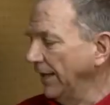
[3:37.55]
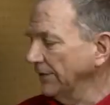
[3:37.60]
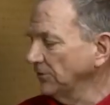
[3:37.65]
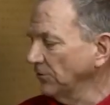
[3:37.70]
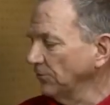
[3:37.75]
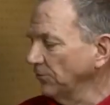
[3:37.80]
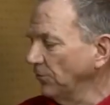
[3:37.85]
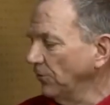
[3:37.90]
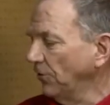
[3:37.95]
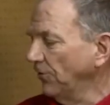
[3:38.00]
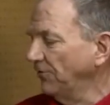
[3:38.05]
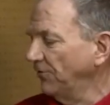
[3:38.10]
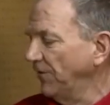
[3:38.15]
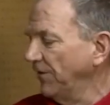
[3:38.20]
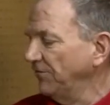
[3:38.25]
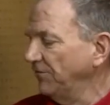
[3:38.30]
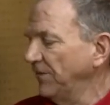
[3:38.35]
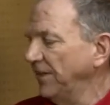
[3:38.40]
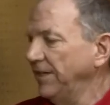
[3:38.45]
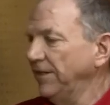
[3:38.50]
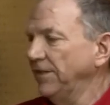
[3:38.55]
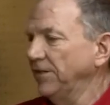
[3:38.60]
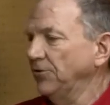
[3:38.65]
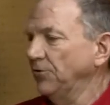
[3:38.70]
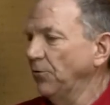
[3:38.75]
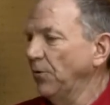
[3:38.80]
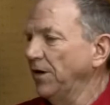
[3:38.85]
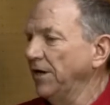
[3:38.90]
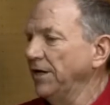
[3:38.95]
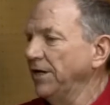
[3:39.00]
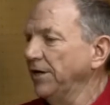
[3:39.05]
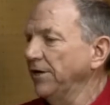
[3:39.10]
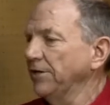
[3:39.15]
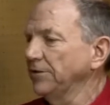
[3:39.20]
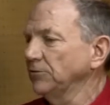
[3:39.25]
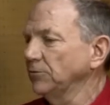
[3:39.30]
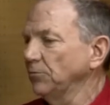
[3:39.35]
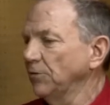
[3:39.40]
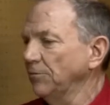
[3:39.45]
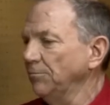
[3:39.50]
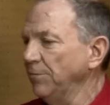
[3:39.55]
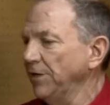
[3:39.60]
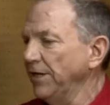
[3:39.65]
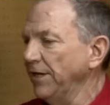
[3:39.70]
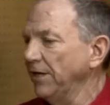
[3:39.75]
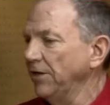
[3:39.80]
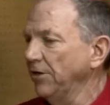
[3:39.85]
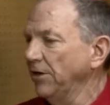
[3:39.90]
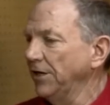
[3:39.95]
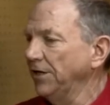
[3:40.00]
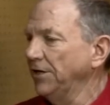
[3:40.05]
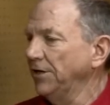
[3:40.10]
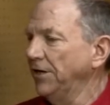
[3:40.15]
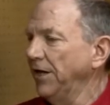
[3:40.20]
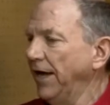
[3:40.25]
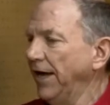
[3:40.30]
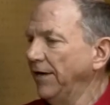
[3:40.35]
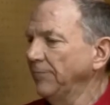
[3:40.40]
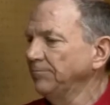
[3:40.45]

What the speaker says: As a rule, 15 to 20 years would be a good